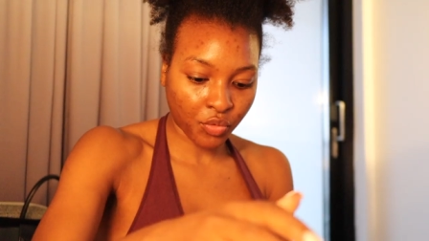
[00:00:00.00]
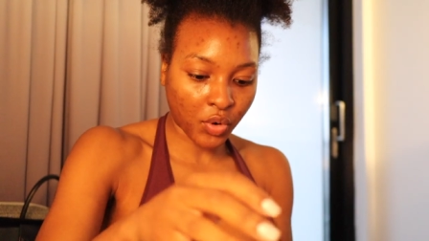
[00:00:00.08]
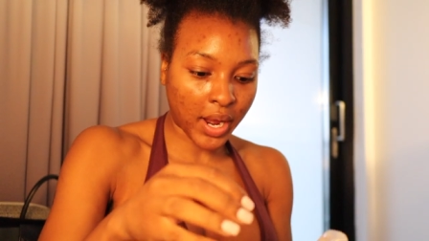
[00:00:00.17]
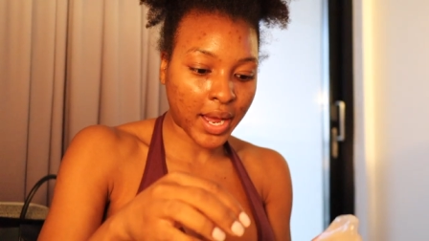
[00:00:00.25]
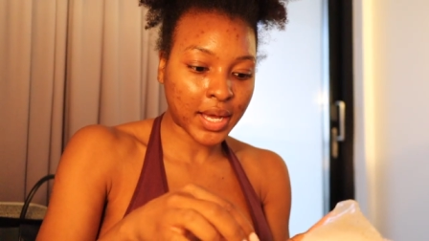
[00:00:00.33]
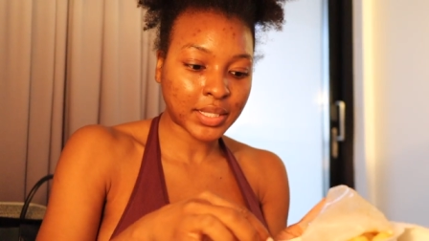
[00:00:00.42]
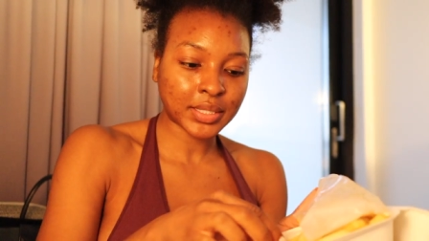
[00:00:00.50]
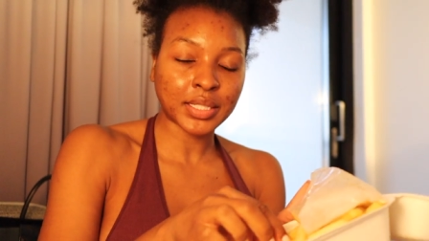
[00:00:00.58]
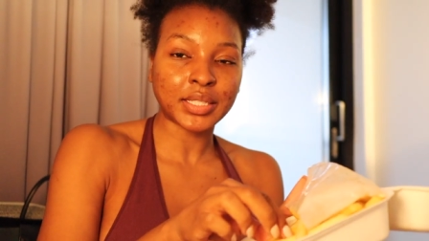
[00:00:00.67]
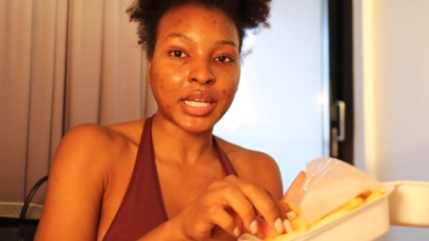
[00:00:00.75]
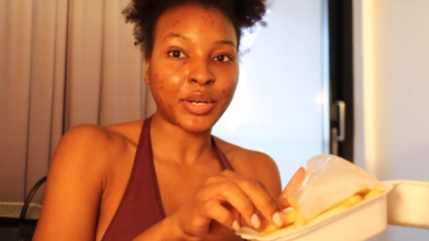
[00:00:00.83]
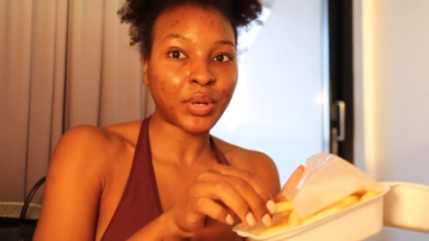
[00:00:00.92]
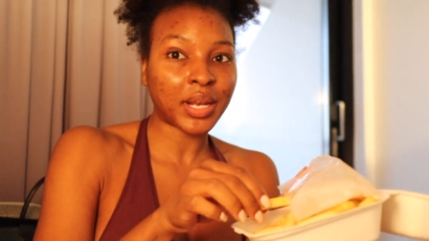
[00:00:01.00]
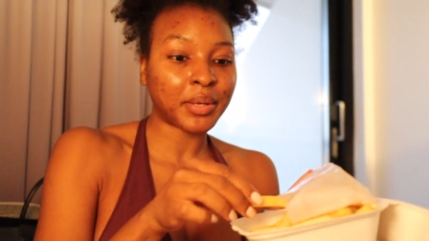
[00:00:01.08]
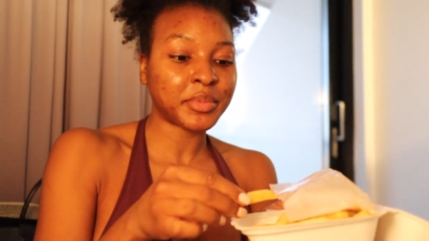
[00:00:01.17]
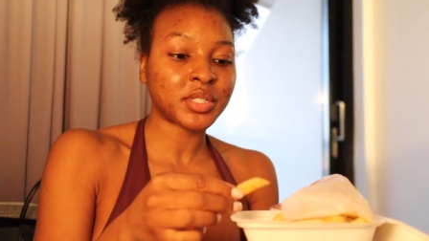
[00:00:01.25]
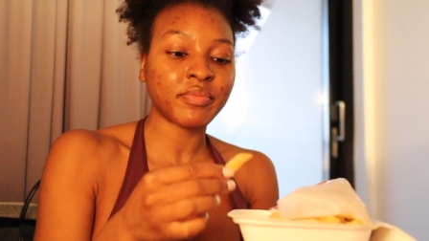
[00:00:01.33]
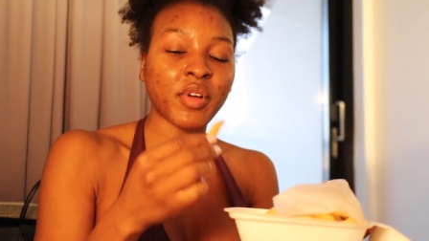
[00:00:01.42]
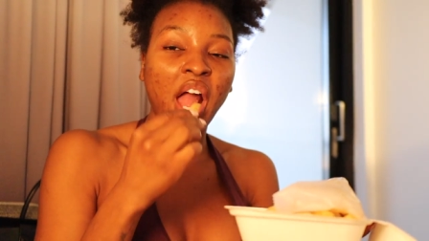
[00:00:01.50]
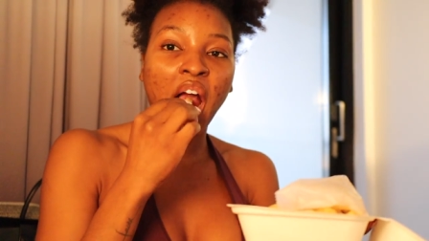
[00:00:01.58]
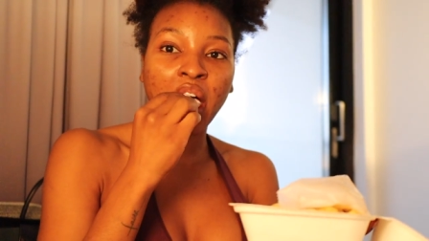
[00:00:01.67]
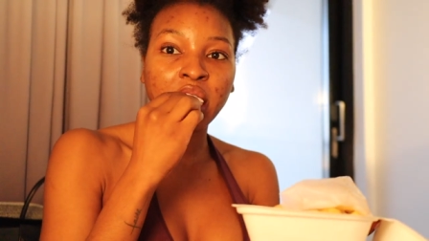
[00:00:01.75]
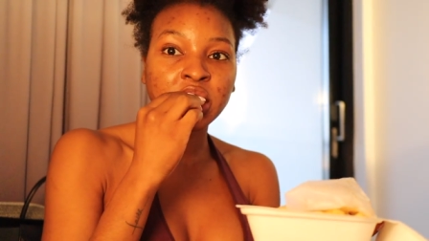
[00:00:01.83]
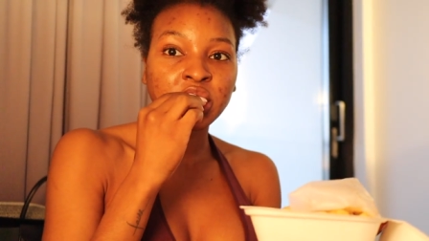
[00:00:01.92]
Fries, cause y'all know I love me some
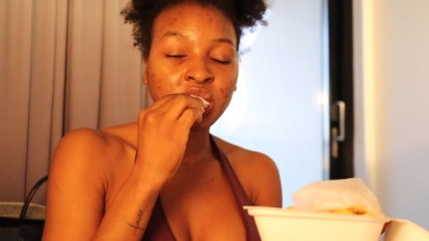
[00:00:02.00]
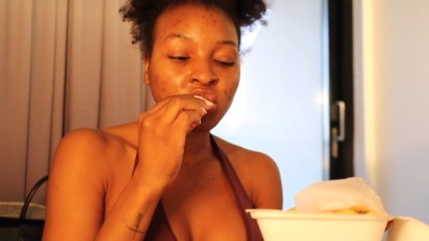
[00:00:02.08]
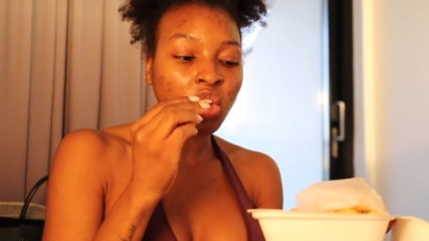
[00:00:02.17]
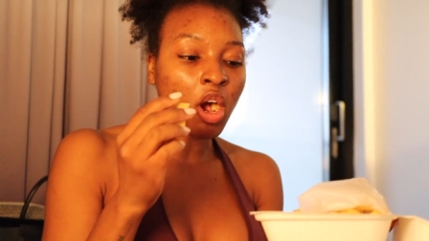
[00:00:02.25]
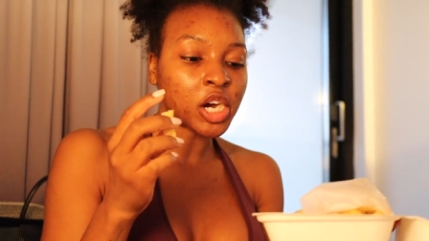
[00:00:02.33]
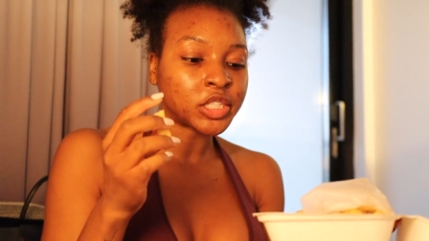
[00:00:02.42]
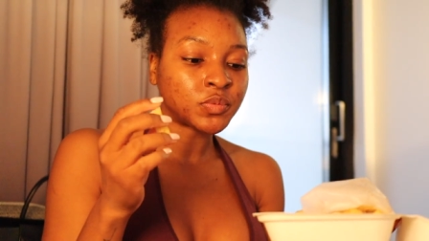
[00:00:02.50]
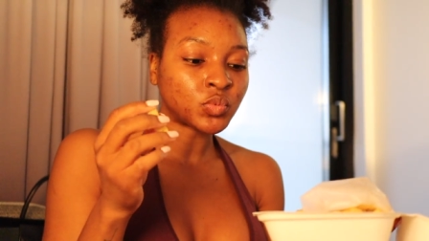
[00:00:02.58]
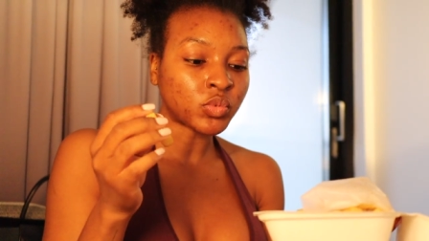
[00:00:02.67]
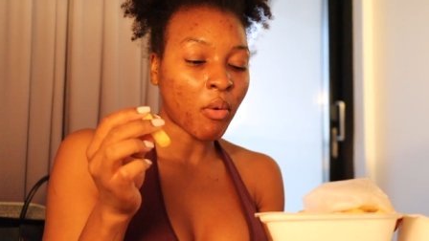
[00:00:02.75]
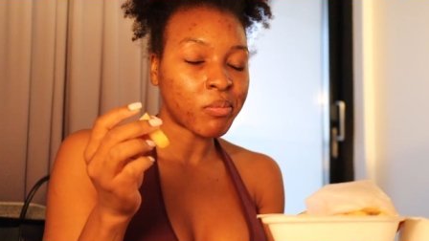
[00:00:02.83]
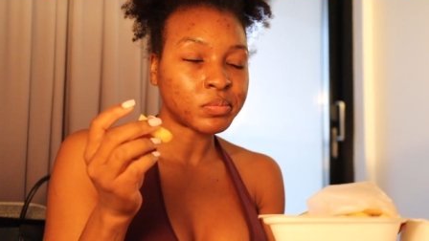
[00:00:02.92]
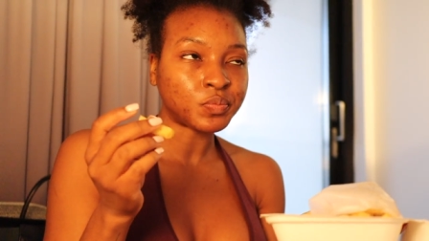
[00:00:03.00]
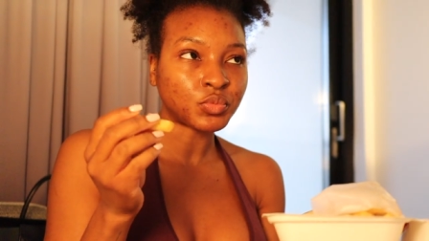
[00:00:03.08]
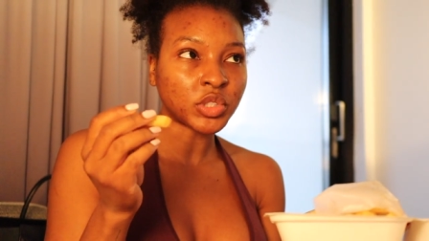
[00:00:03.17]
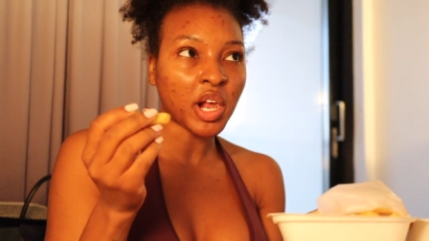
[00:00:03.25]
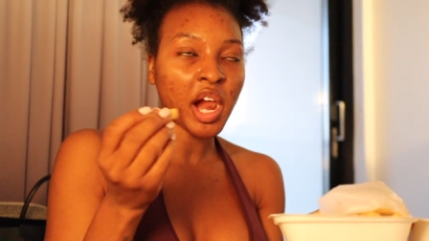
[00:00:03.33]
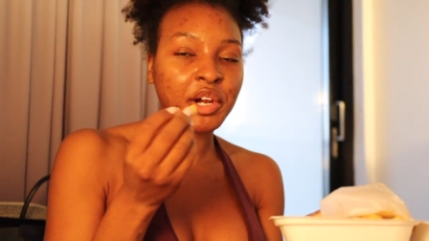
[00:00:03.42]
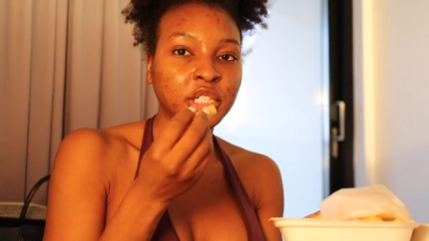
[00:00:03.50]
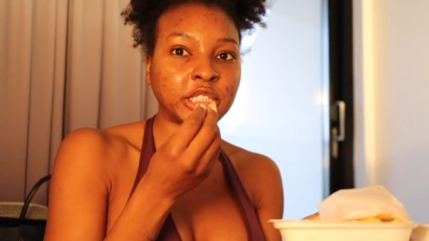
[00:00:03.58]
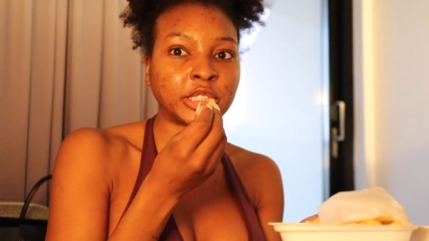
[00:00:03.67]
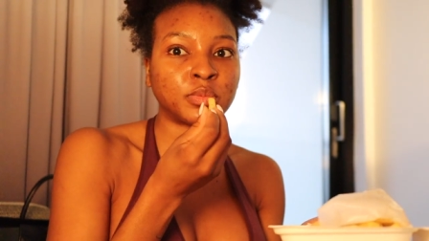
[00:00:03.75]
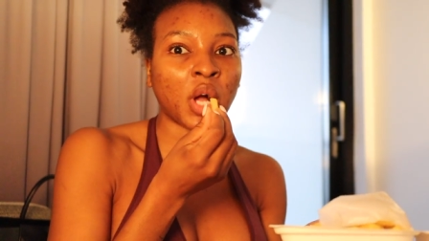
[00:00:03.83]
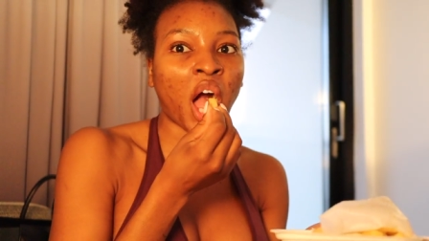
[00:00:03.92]
fries. They're kind of
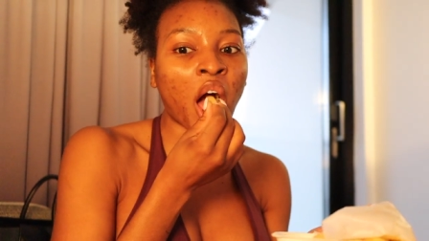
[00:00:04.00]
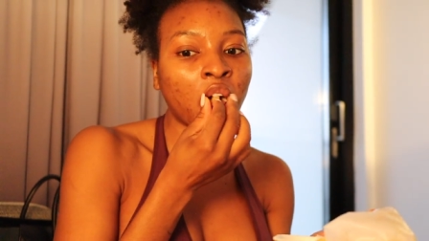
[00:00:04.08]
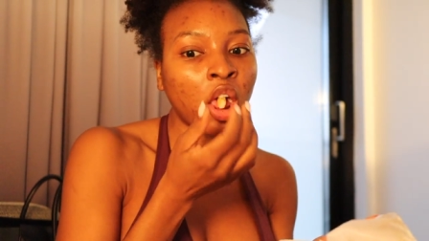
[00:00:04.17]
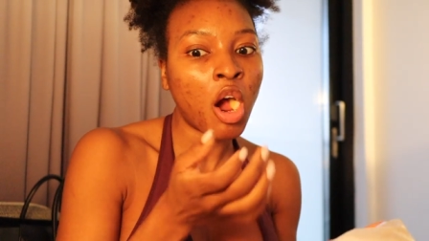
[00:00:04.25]
cold, but